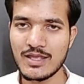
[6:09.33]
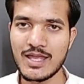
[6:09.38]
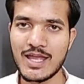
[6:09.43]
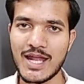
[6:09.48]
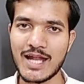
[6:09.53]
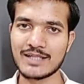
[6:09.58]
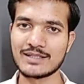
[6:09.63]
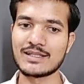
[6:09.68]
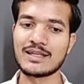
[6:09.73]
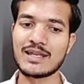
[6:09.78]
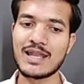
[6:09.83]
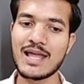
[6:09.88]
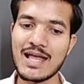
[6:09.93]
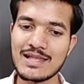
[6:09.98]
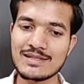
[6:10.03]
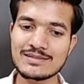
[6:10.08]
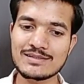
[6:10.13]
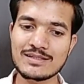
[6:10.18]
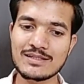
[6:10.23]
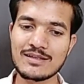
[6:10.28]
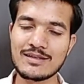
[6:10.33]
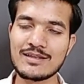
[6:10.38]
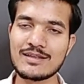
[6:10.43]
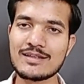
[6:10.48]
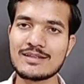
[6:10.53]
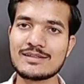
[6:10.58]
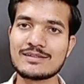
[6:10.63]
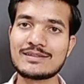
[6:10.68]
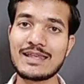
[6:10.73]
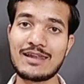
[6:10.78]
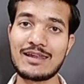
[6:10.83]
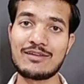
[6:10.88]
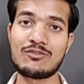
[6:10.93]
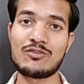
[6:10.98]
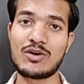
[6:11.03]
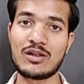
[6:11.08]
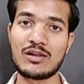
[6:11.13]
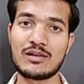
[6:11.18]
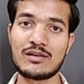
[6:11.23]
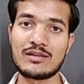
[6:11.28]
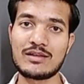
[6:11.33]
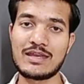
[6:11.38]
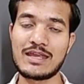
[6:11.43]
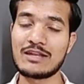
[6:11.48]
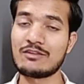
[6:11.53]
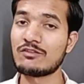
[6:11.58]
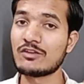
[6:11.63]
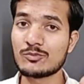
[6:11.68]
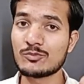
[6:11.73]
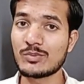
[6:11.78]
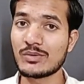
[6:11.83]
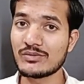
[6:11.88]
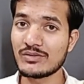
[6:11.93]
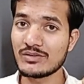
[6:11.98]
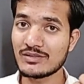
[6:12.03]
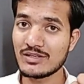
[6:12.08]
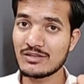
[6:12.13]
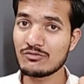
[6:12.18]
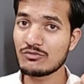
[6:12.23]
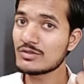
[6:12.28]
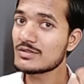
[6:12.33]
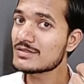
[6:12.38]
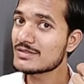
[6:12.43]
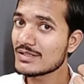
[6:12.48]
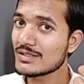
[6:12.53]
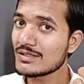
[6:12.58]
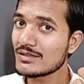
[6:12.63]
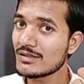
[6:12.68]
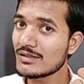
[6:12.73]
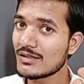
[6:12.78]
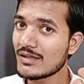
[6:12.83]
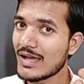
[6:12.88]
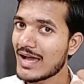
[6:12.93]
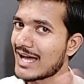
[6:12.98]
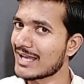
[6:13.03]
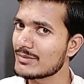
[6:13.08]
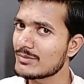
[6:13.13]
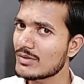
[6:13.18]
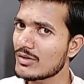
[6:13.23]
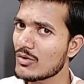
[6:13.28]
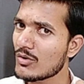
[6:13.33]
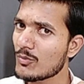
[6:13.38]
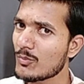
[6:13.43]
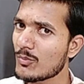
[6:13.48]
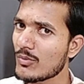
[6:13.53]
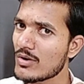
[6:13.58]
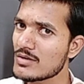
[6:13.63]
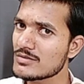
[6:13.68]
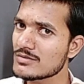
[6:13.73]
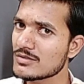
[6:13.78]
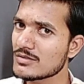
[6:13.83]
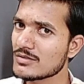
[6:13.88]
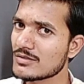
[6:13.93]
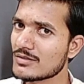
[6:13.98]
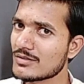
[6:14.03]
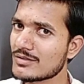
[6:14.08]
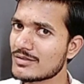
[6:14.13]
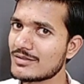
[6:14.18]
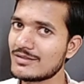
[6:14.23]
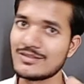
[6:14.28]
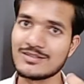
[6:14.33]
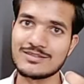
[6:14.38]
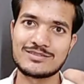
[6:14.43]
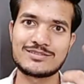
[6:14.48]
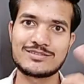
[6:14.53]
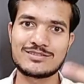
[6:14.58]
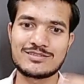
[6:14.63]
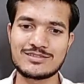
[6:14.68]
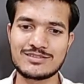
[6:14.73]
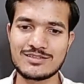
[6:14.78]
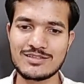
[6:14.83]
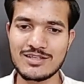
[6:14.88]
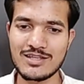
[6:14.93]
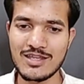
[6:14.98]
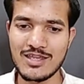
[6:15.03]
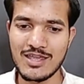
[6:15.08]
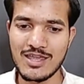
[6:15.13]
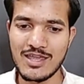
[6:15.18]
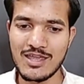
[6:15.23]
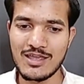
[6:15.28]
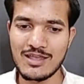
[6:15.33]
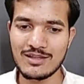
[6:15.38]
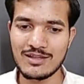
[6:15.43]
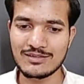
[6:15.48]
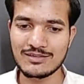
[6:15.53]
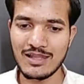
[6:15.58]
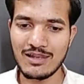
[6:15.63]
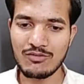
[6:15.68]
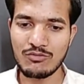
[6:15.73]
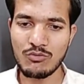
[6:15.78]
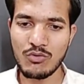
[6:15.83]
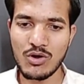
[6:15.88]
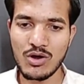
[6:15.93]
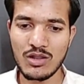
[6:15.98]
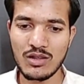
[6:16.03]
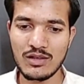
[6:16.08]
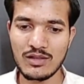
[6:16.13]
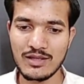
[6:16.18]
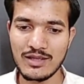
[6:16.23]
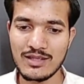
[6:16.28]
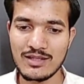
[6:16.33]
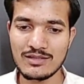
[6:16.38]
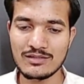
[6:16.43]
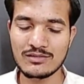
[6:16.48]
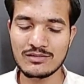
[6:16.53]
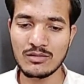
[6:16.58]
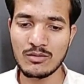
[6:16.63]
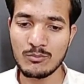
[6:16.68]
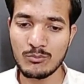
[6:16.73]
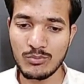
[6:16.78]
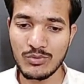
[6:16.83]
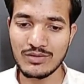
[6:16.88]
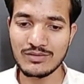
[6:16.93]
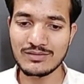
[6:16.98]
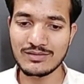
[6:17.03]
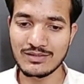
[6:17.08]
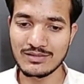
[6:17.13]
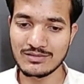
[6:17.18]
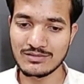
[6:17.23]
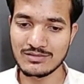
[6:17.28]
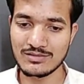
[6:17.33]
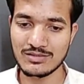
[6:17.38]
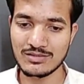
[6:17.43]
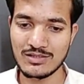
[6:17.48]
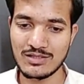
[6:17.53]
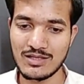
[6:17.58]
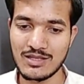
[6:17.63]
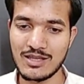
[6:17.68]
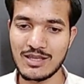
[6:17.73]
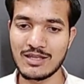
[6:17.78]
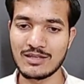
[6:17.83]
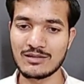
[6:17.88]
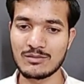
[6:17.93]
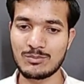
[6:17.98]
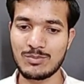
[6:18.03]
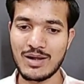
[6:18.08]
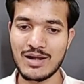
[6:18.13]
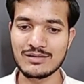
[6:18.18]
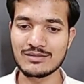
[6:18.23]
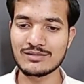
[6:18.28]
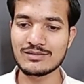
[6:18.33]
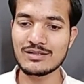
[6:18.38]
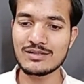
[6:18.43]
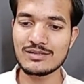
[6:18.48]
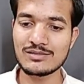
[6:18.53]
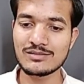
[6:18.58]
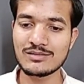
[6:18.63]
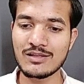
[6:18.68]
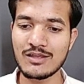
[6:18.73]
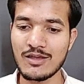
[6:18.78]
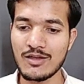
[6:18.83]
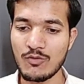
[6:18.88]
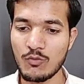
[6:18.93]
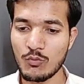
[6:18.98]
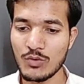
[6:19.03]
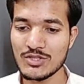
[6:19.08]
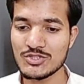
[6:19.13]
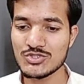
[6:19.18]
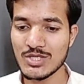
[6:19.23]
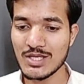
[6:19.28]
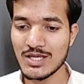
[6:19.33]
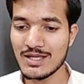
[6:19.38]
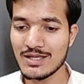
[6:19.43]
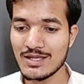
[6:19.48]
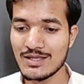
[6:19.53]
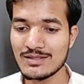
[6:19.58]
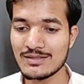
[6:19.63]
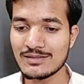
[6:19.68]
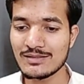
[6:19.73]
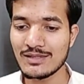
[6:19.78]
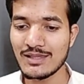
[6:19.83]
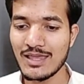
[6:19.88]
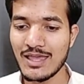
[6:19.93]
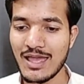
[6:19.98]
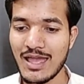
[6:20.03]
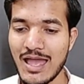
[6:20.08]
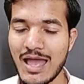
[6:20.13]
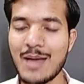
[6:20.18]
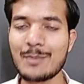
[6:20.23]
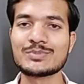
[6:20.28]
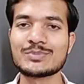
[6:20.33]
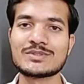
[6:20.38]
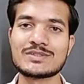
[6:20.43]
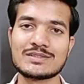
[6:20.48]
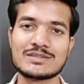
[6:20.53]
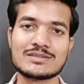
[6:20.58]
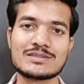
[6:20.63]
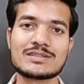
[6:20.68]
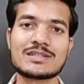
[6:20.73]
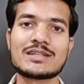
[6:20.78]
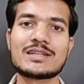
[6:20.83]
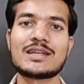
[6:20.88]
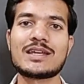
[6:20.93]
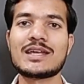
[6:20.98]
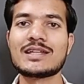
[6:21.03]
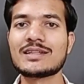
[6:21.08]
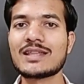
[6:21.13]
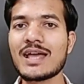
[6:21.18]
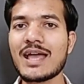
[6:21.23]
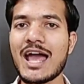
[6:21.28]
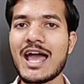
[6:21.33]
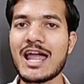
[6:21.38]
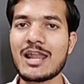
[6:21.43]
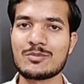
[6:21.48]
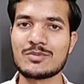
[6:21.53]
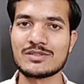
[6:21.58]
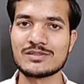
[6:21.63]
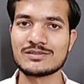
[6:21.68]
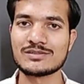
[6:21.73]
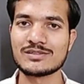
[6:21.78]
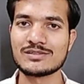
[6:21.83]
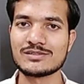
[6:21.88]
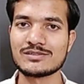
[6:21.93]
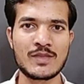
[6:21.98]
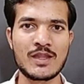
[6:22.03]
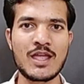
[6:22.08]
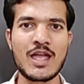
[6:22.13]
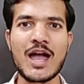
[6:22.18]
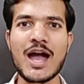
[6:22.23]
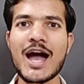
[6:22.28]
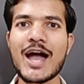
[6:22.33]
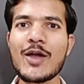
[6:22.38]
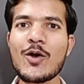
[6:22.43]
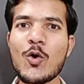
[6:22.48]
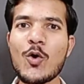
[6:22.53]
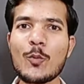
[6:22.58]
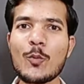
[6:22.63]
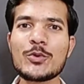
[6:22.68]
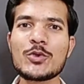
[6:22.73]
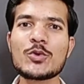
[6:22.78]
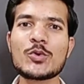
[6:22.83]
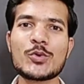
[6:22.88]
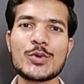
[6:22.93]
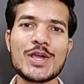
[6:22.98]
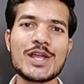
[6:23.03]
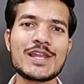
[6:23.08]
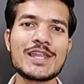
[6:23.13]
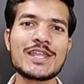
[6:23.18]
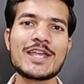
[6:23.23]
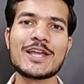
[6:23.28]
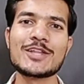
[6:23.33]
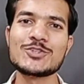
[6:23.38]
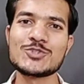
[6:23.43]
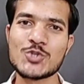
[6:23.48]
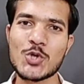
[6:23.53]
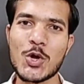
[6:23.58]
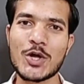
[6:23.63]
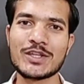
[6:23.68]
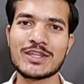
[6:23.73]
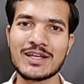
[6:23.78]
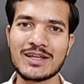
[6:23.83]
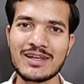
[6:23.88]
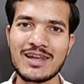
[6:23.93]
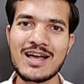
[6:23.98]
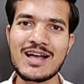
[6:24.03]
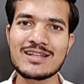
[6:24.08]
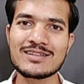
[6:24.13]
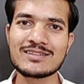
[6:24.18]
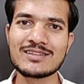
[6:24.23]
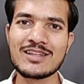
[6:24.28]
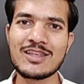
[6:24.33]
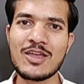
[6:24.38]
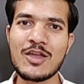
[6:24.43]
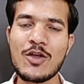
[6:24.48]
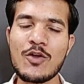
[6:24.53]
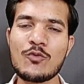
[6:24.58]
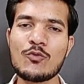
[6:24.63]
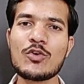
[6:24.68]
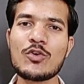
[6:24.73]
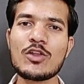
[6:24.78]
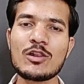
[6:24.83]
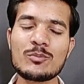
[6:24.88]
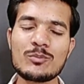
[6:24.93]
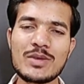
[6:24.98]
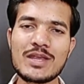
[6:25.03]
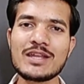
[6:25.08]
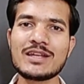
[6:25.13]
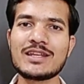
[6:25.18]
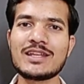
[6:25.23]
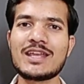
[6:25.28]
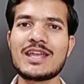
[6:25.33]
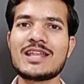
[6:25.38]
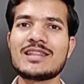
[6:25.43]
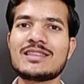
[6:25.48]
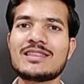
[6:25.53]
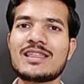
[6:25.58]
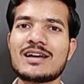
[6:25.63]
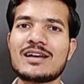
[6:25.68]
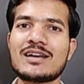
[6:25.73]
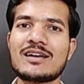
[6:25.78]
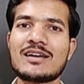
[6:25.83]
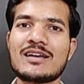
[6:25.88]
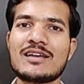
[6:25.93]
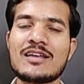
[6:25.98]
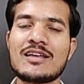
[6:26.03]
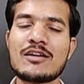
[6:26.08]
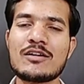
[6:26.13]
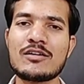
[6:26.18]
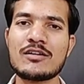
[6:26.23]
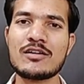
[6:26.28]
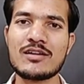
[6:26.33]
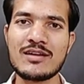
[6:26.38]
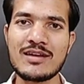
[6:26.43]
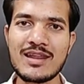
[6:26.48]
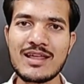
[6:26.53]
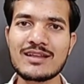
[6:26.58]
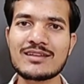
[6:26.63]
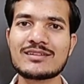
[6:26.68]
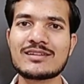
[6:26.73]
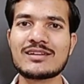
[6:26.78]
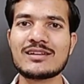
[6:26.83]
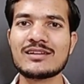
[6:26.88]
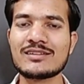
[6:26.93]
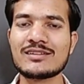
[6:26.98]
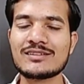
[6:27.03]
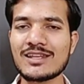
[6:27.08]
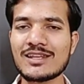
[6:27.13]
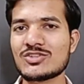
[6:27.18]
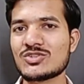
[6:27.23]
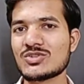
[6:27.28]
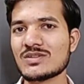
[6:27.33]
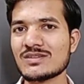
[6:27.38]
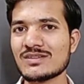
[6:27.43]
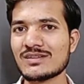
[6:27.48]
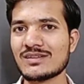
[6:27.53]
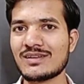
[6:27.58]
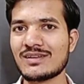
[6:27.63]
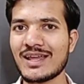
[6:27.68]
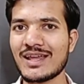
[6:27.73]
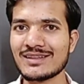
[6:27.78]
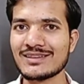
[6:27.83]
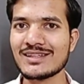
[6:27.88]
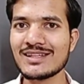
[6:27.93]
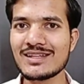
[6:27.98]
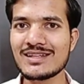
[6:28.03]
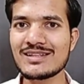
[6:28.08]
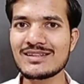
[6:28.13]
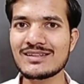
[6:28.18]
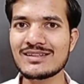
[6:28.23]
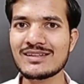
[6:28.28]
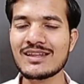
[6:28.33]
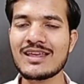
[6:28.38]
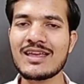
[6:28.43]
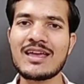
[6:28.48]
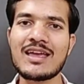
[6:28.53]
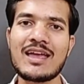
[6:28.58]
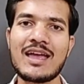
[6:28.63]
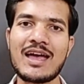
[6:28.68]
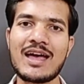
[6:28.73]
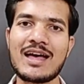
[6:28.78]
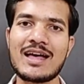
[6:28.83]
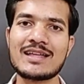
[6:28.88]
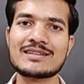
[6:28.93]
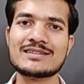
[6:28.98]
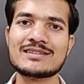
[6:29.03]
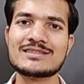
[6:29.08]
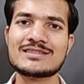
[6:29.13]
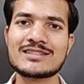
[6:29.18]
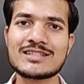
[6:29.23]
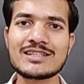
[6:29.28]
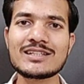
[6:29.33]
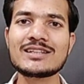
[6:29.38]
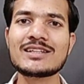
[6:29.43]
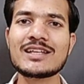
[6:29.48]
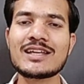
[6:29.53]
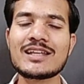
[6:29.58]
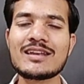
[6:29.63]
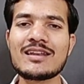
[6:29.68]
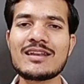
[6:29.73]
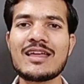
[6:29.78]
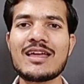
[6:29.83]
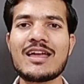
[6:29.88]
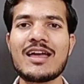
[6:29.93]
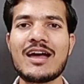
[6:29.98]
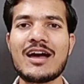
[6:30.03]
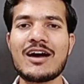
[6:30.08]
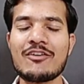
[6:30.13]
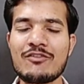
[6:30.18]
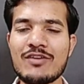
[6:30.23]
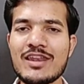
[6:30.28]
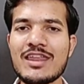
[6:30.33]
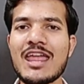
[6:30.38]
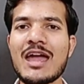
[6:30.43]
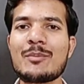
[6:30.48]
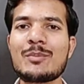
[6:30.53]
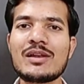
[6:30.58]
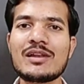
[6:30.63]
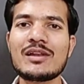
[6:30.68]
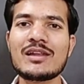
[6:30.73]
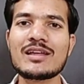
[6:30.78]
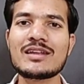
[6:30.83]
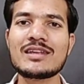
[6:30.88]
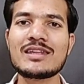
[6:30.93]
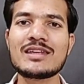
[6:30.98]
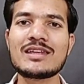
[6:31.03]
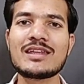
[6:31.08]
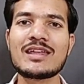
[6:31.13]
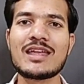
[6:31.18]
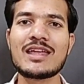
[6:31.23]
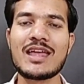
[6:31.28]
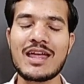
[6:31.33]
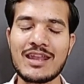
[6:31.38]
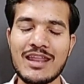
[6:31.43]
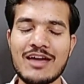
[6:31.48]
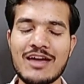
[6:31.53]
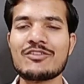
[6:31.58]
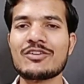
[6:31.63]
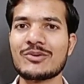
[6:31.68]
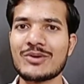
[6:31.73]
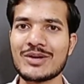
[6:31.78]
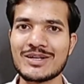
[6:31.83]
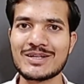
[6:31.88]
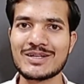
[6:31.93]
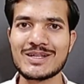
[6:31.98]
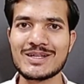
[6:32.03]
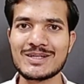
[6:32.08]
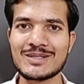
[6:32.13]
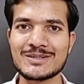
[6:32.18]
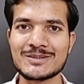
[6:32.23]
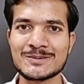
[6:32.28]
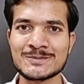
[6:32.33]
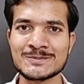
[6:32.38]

And the last, cell wall. It was present in which cell? Animal or plant? Yes. Cell wall is present in the plant cells, which is absent in the animal cells. I hope you really enjoyed the class. We'll meet in the next sessions like these. And till then, a very happy learning. Have a great day.